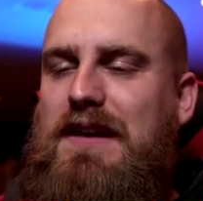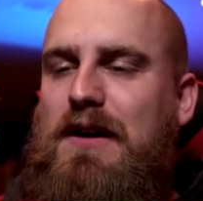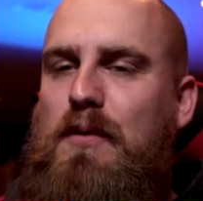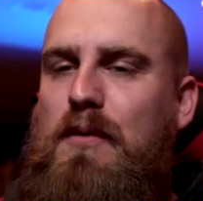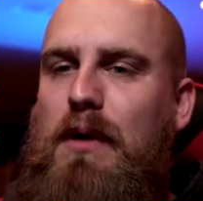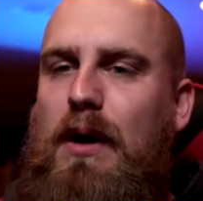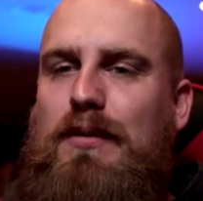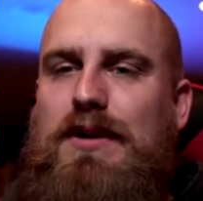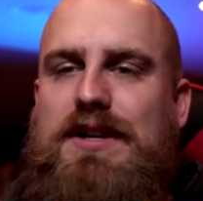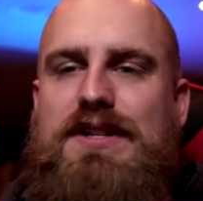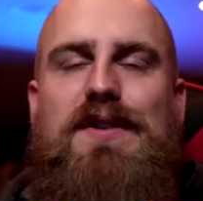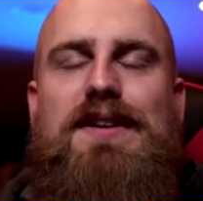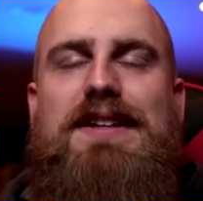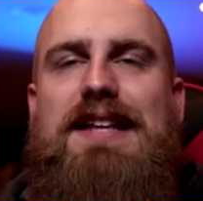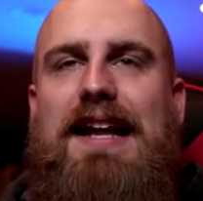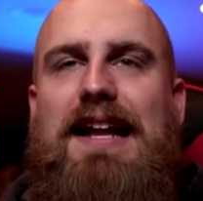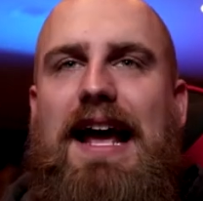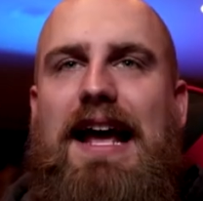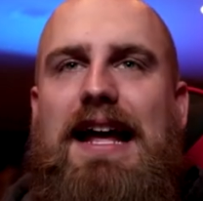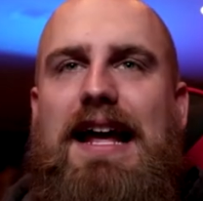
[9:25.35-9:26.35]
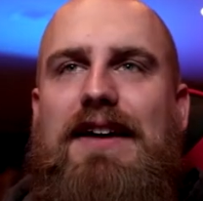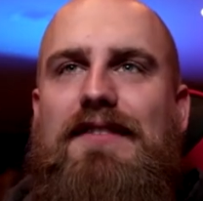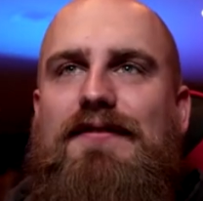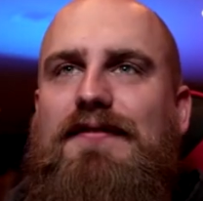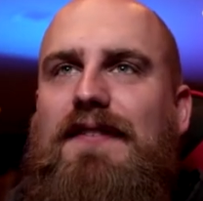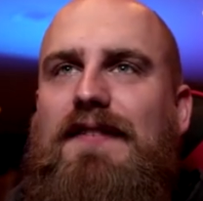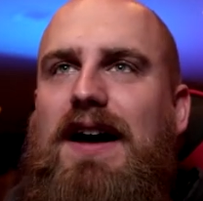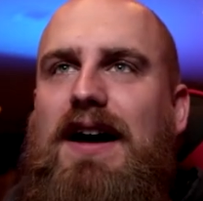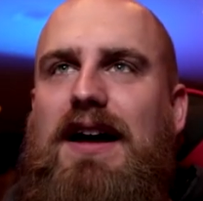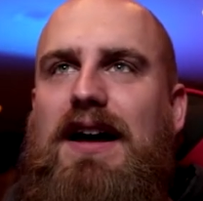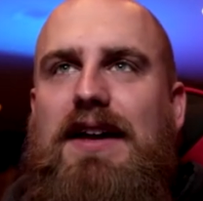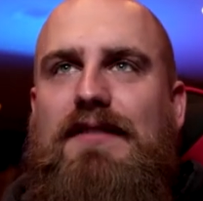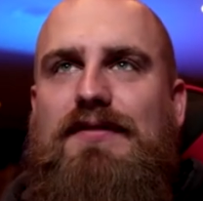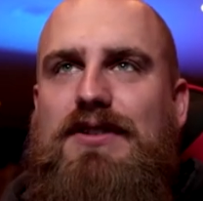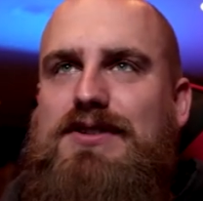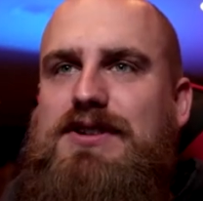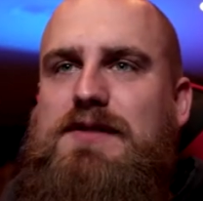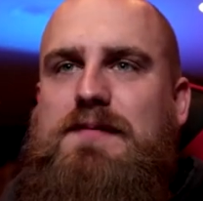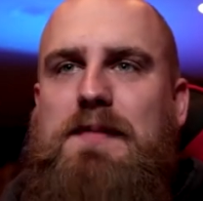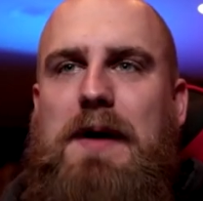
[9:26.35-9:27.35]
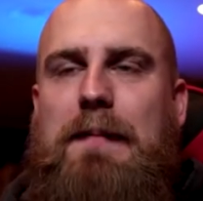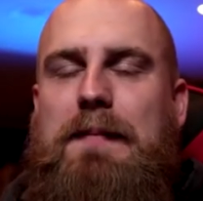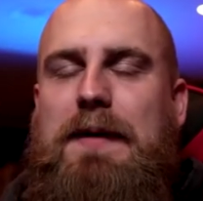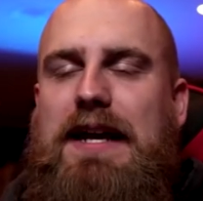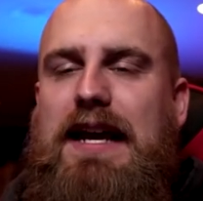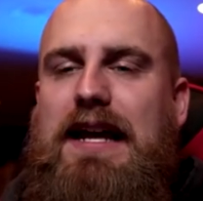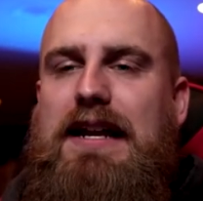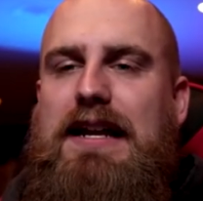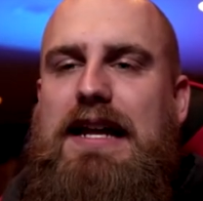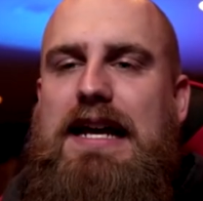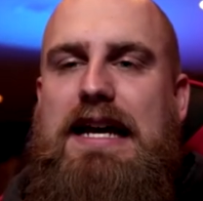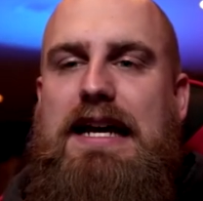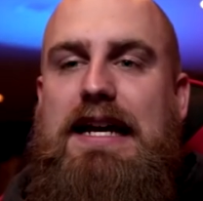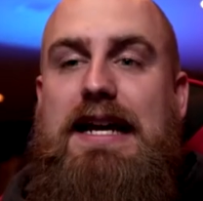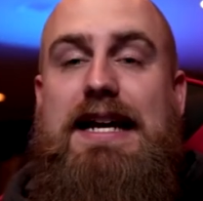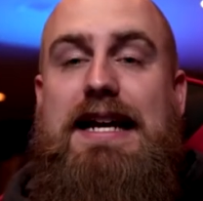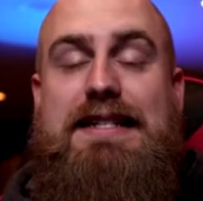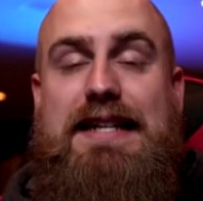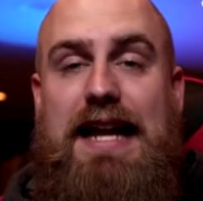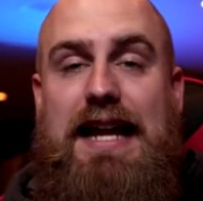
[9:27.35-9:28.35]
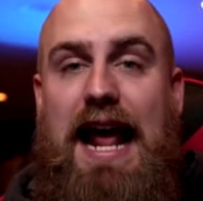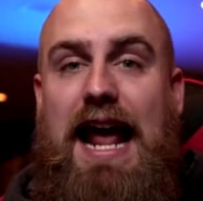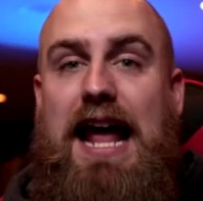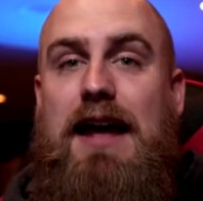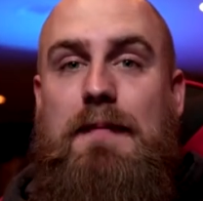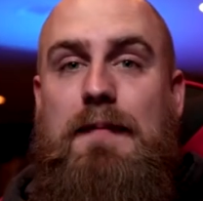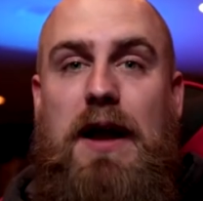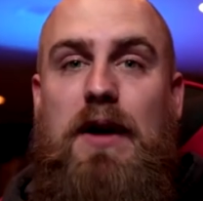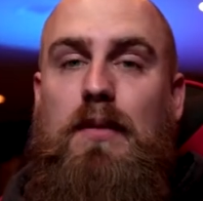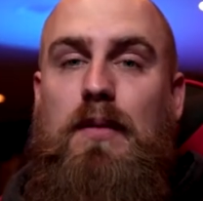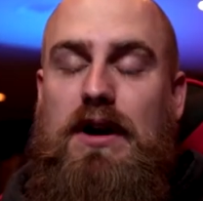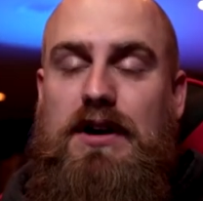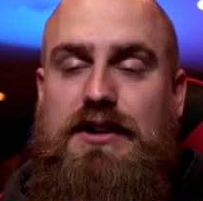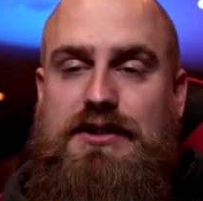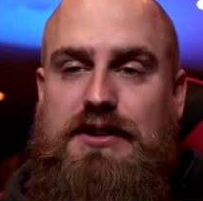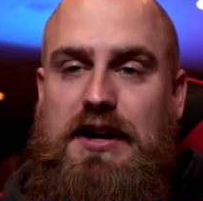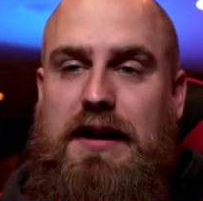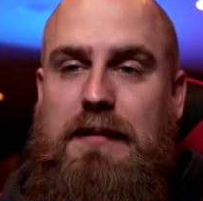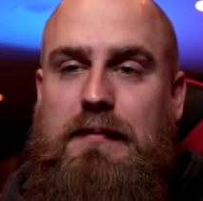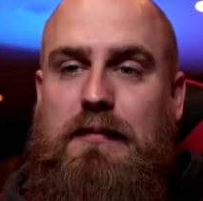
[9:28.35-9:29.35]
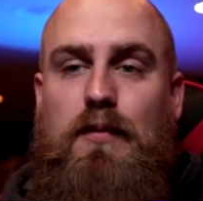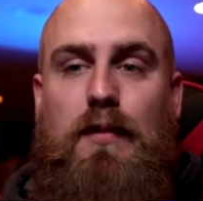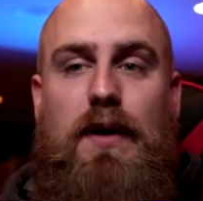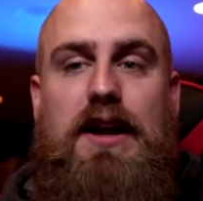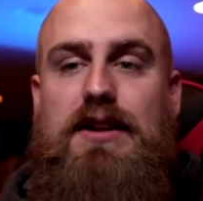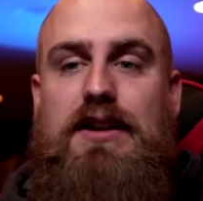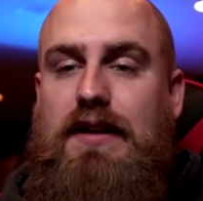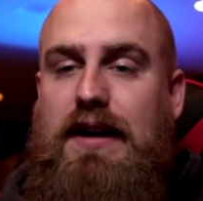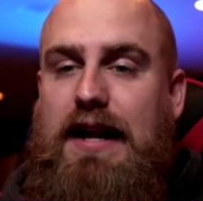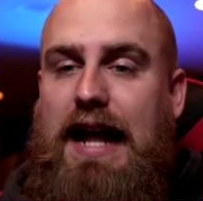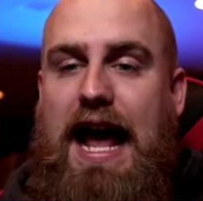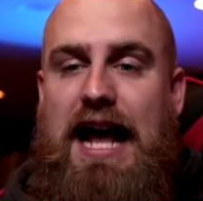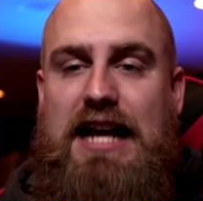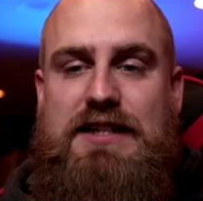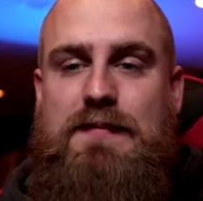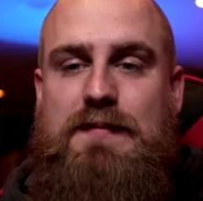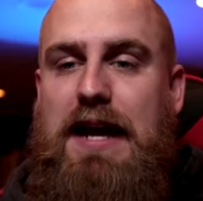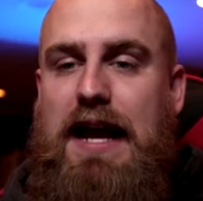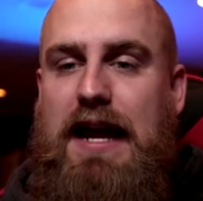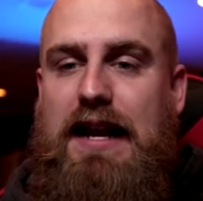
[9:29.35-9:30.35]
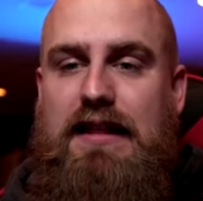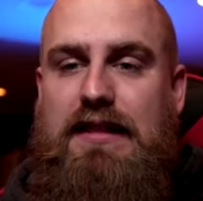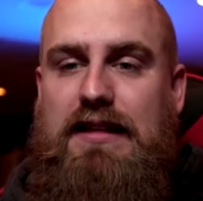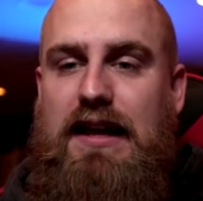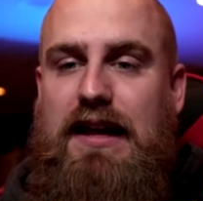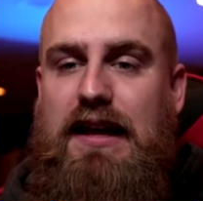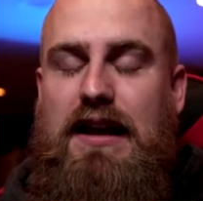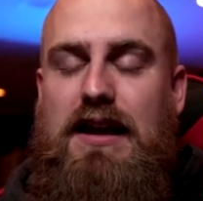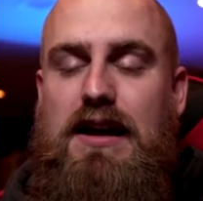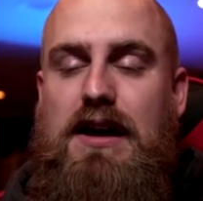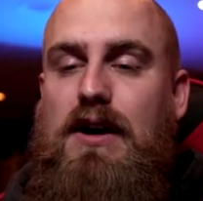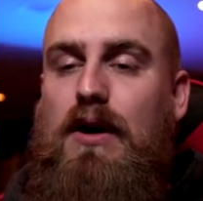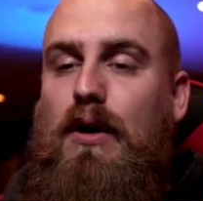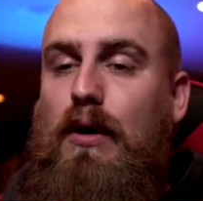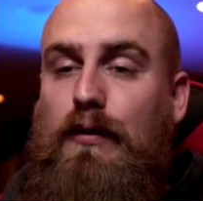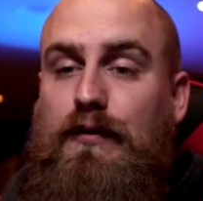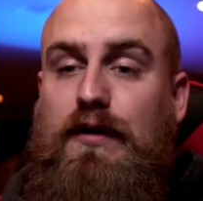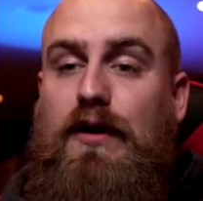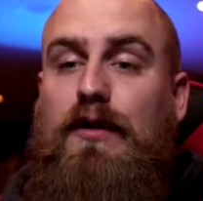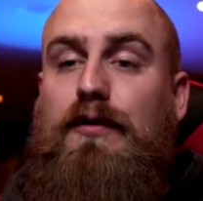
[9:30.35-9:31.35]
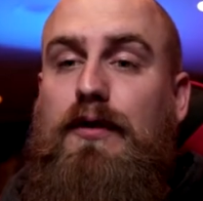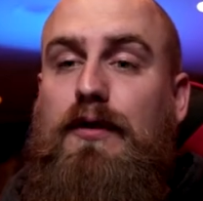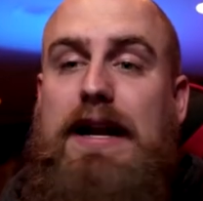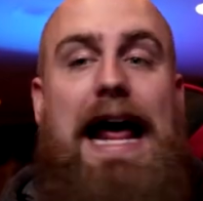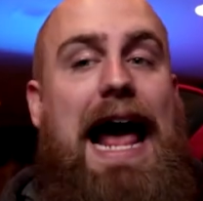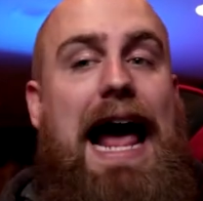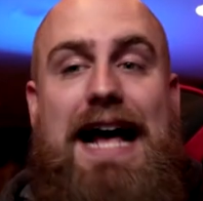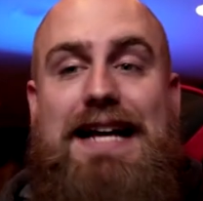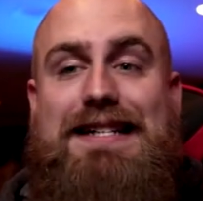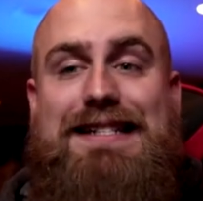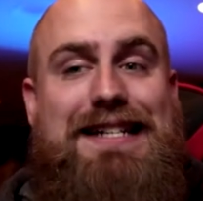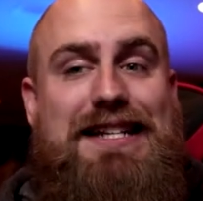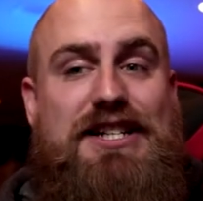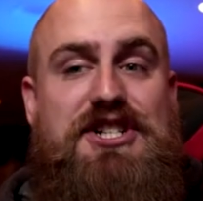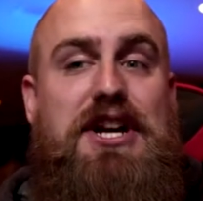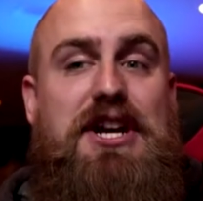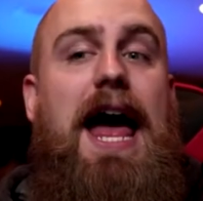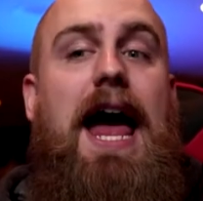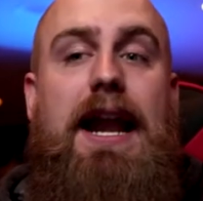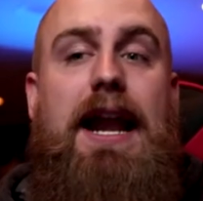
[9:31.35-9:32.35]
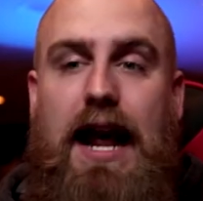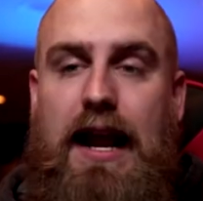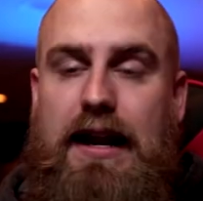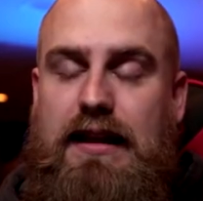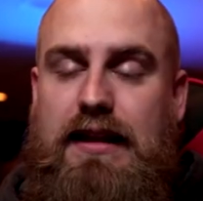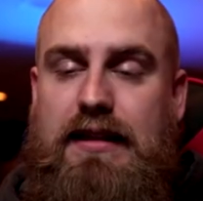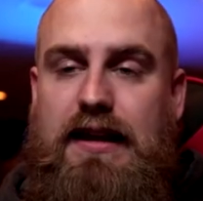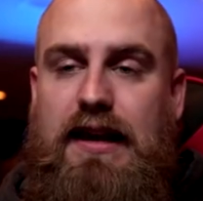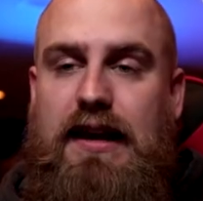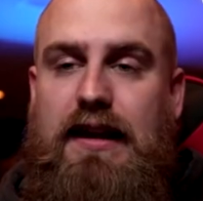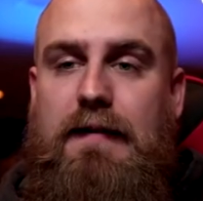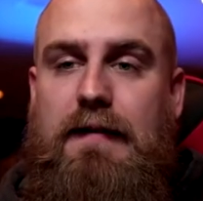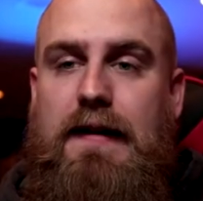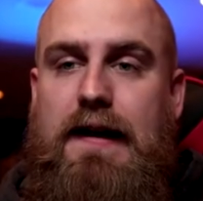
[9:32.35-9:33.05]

what we're doing today, if uh, if you're just popping in, is an AMA work stream where you can ask me anything, or feel free to ask the chat anything